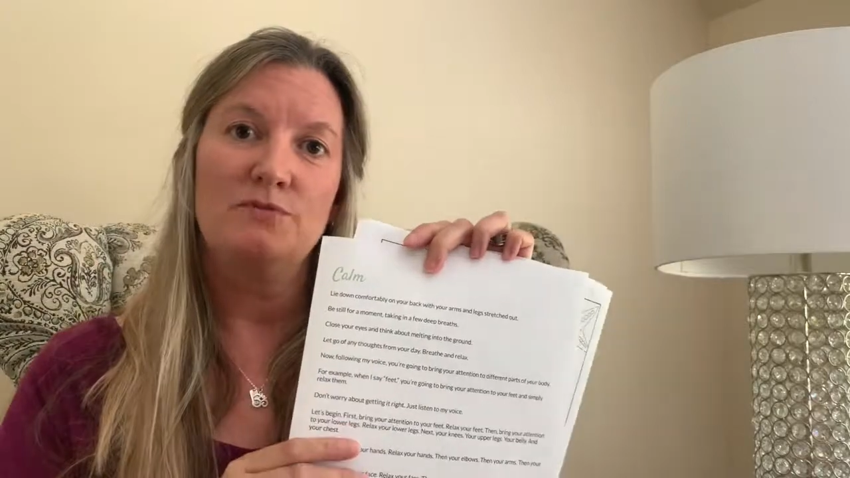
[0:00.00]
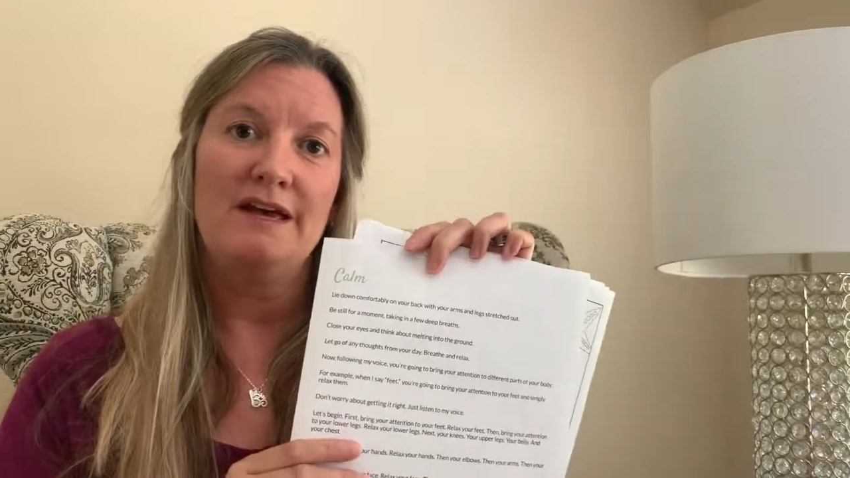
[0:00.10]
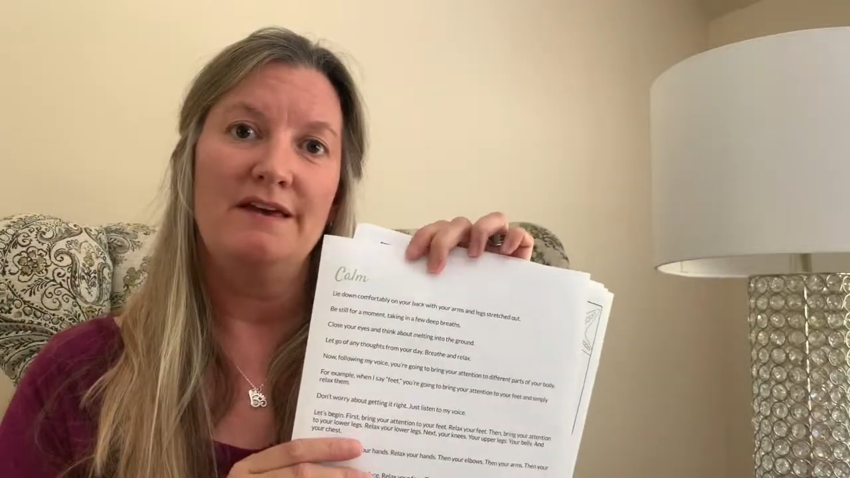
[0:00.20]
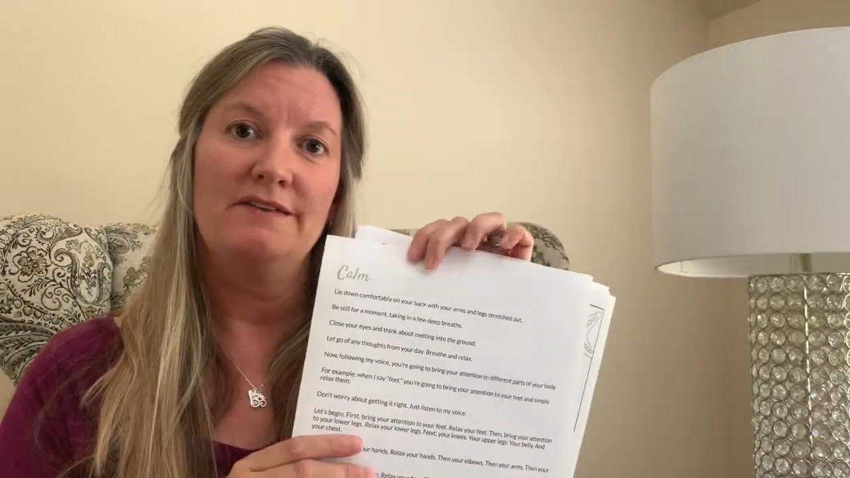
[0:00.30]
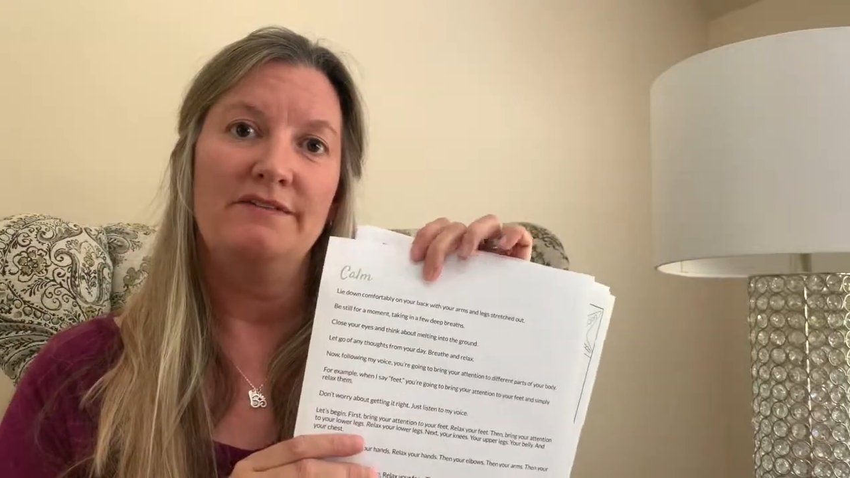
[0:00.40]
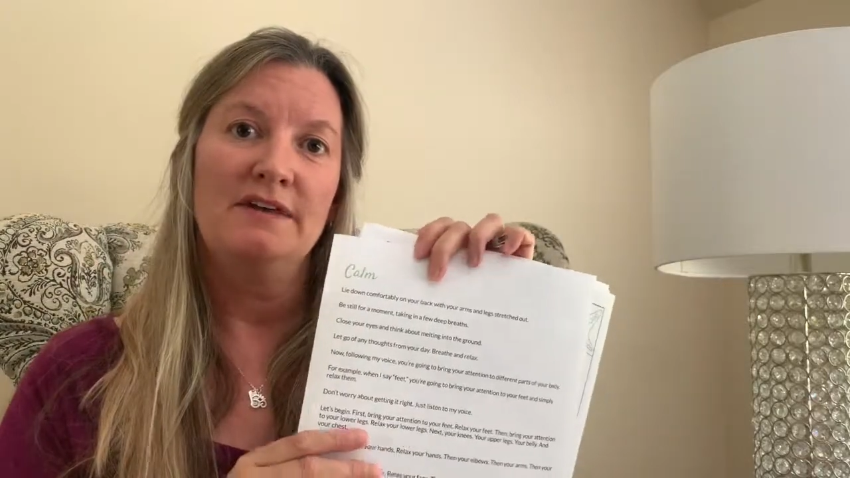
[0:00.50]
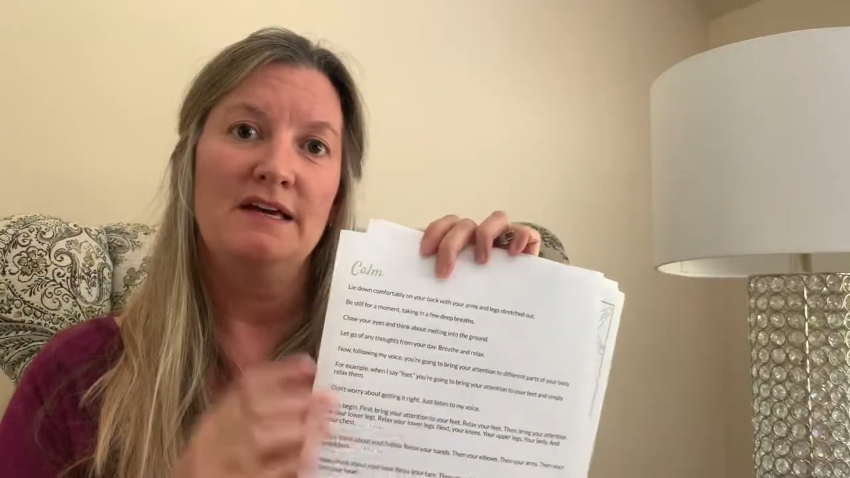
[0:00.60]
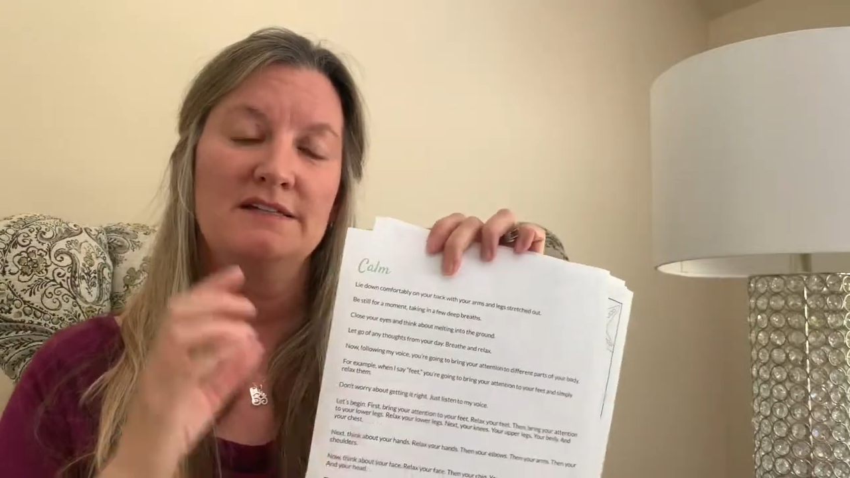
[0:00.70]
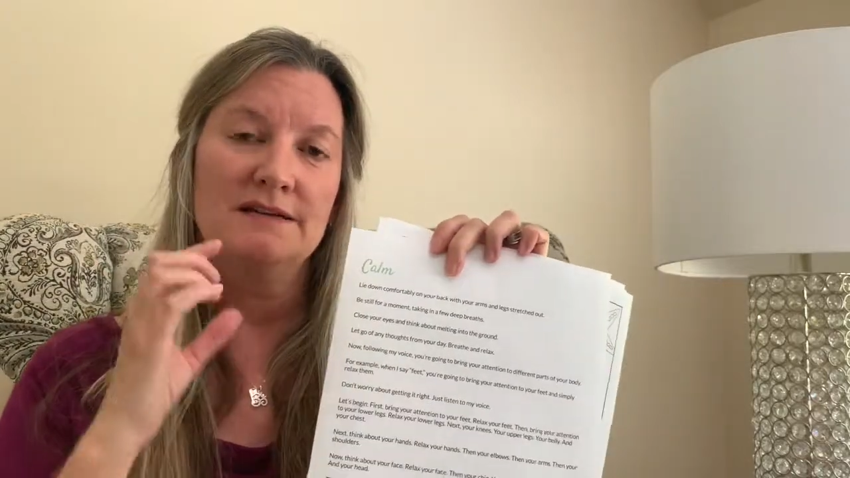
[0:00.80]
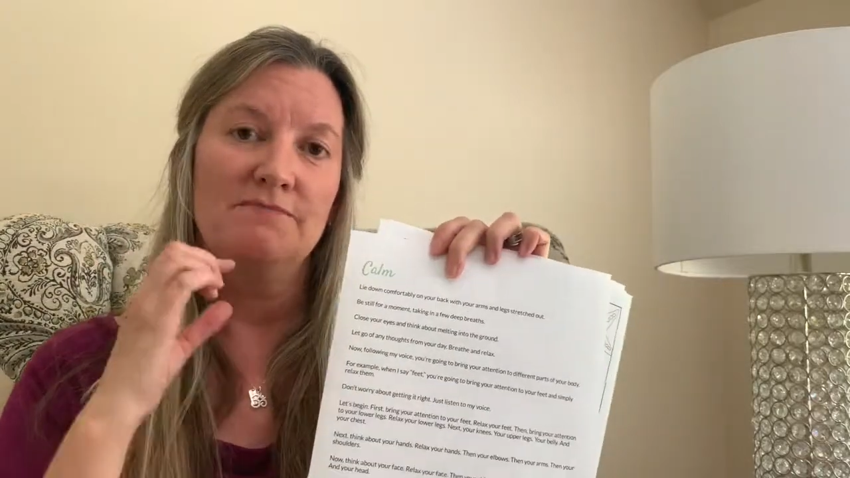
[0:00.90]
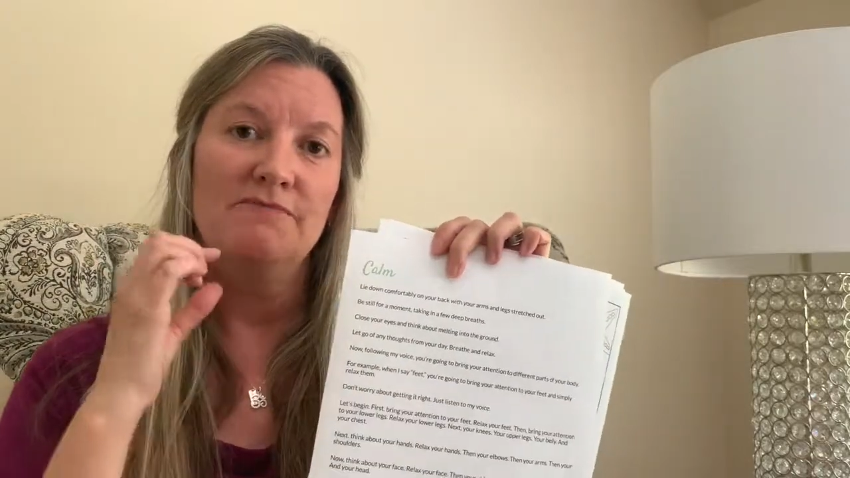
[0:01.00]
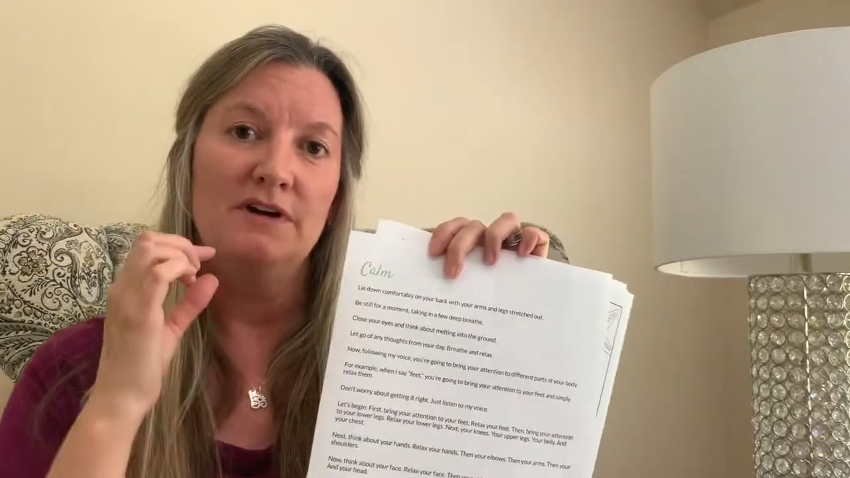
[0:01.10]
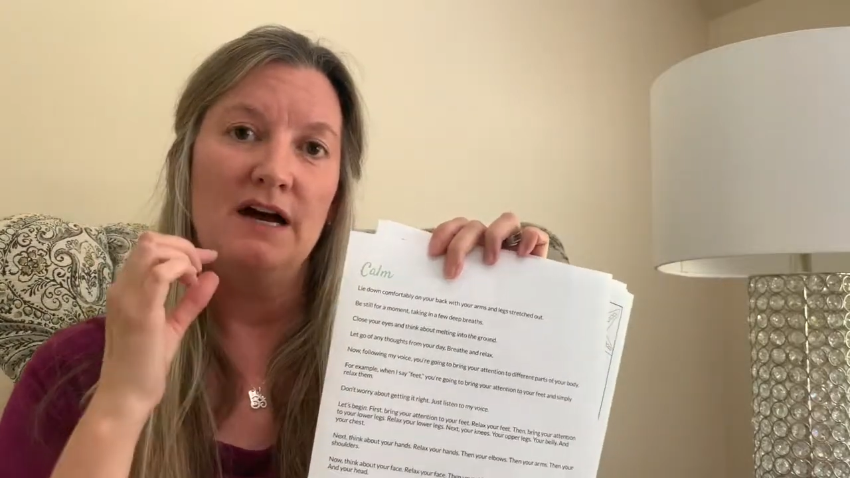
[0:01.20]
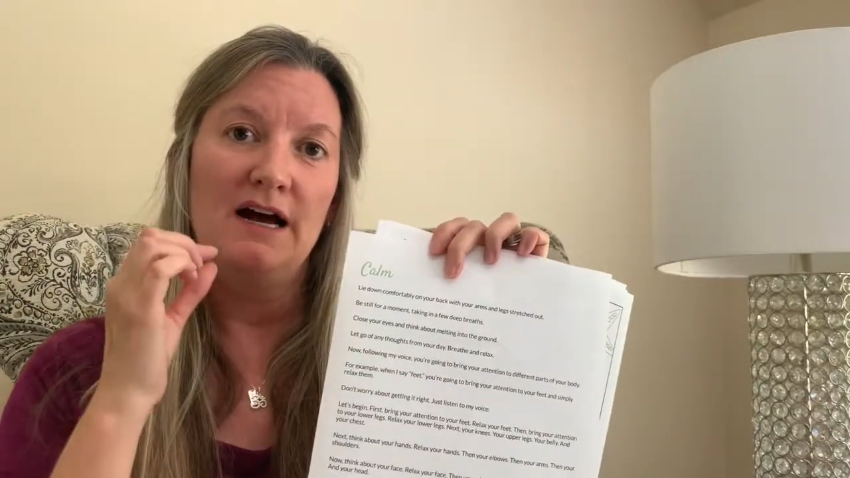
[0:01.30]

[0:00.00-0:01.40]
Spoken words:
with some